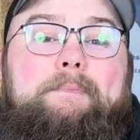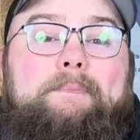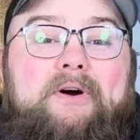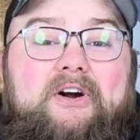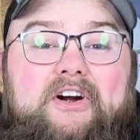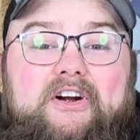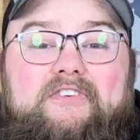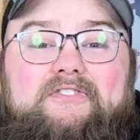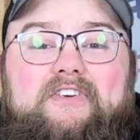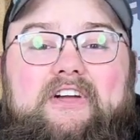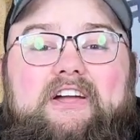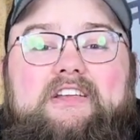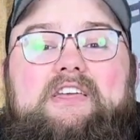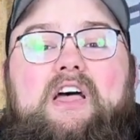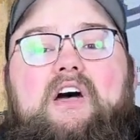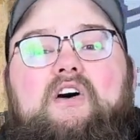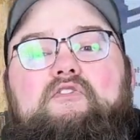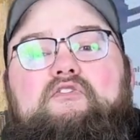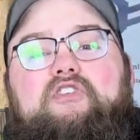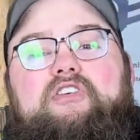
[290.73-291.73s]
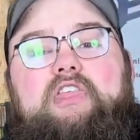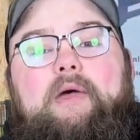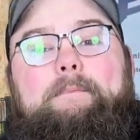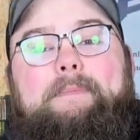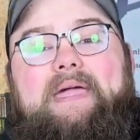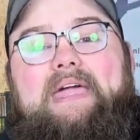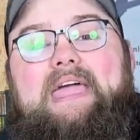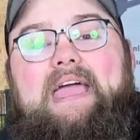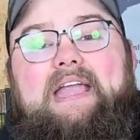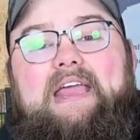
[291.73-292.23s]
perfect for the
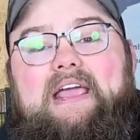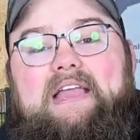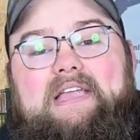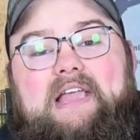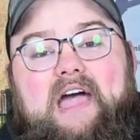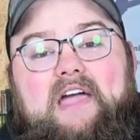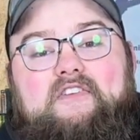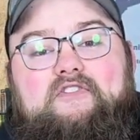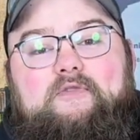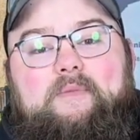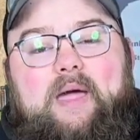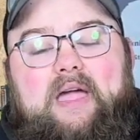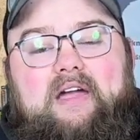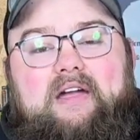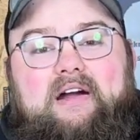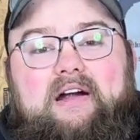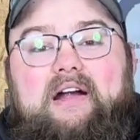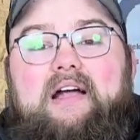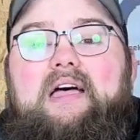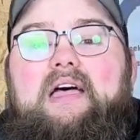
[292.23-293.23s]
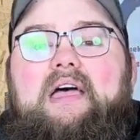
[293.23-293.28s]
beginning knife maker.